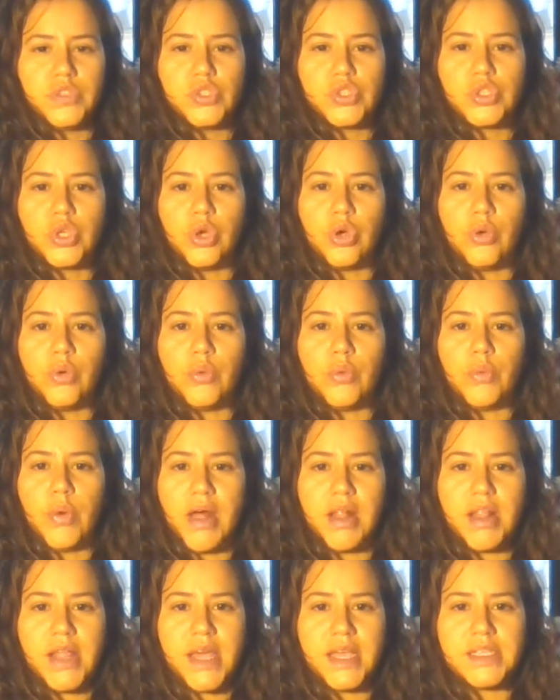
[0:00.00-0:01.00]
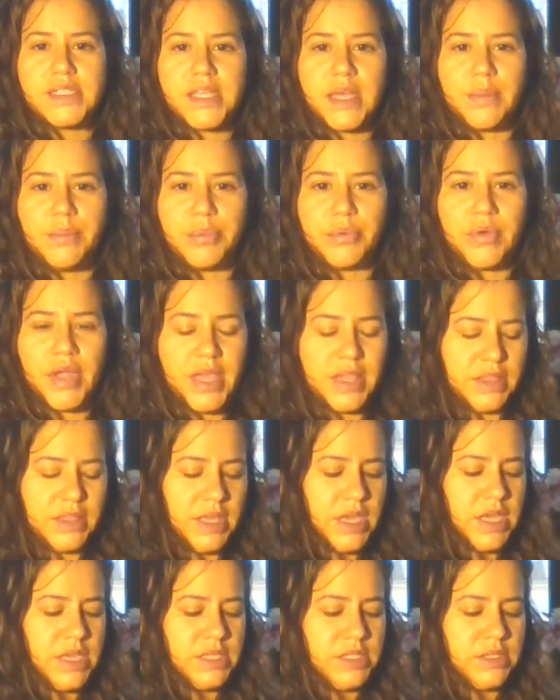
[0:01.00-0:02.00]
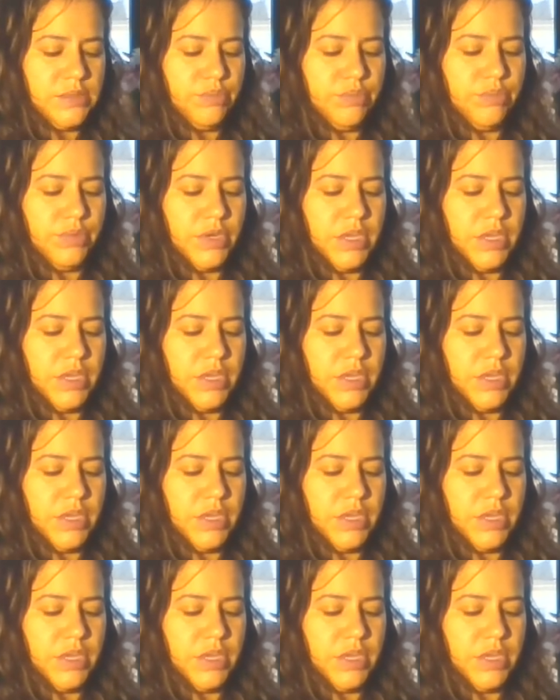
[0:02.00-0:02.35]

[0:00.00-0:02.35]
So while I separate these,